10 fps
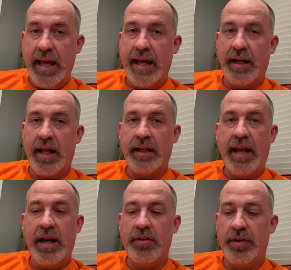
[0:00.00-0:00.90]
had a lot of
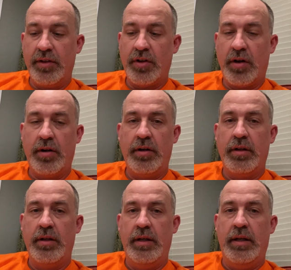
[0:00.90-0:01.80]
cares in his
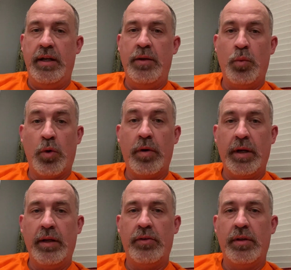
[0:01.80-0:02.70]
heart and
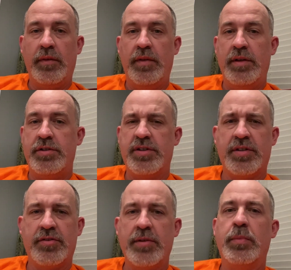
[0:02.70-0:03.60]
worries, then
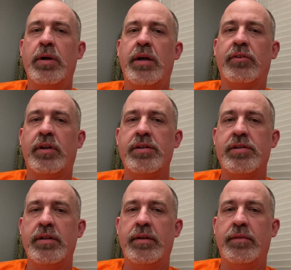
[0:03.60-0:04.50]
just the simple
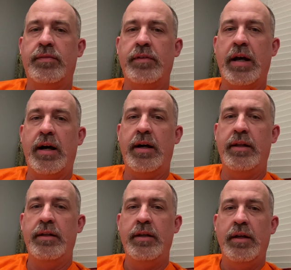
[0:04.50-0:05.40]
consolation of
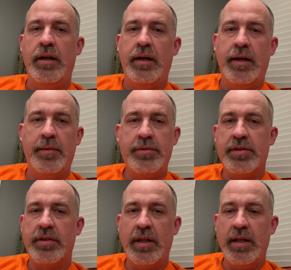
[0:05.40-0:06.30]
God um,
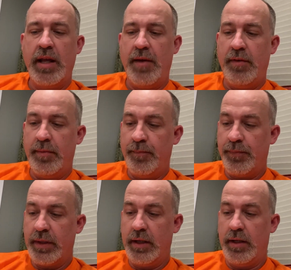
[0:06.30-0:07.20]
just gave
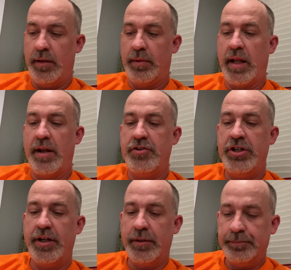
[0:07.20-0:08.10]
him um, a lot of
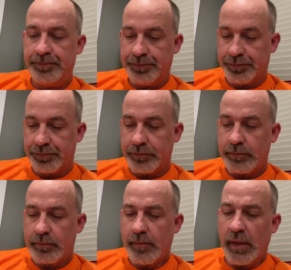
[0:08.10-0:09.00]
cheer.
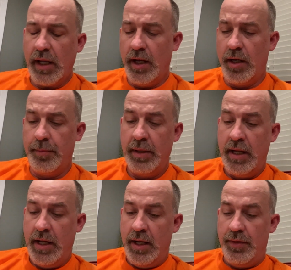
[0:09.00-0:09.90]
the
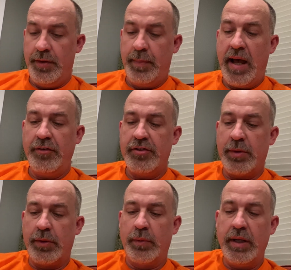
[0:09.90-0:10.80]
passage
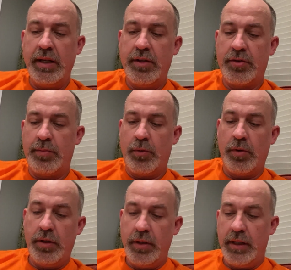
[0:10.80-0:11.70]
I'm going to read this
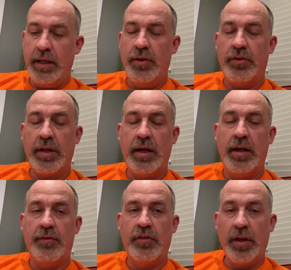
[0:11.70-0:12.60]
morning is
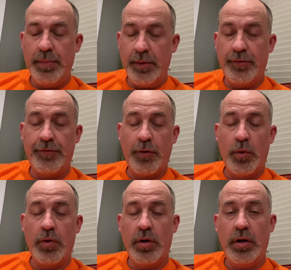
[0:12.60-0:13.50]
uh, Philippians
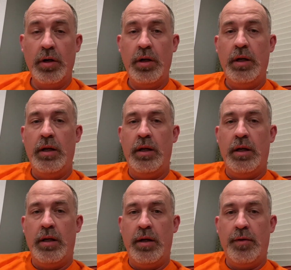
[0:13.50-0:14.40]
4,
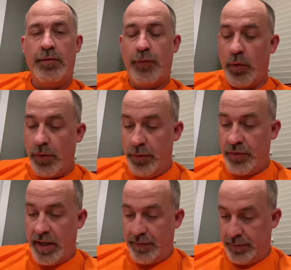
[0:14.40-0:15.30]
4 through
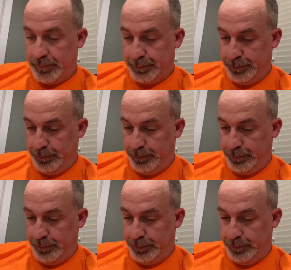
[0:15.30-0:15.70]
7.